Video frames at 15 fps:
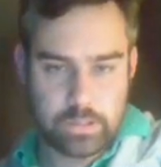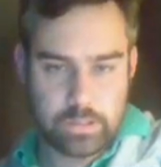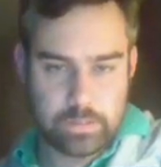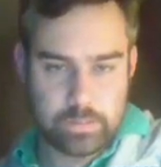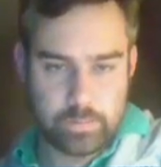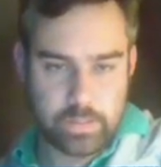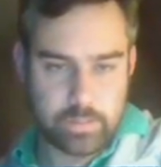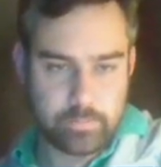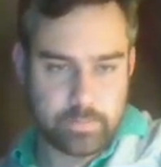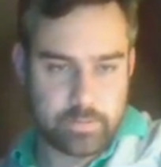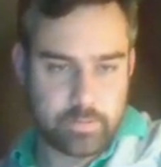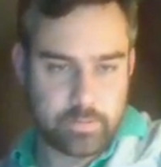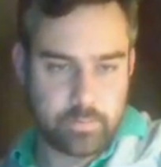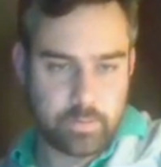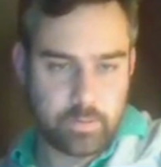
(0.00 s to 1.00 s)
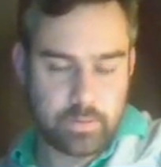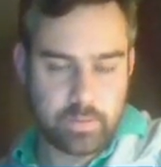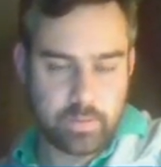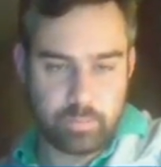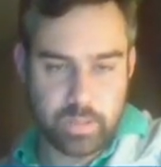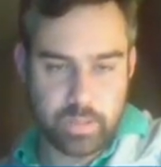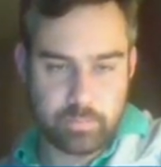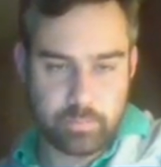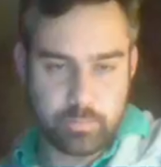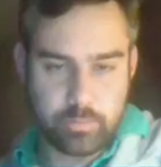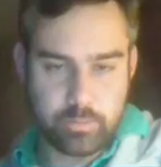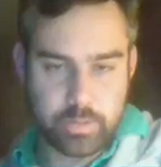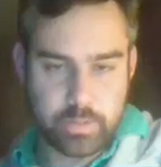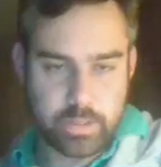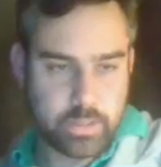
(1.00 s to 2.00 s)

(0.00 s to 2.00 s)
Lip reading: Welcome to the world of Blood Moon.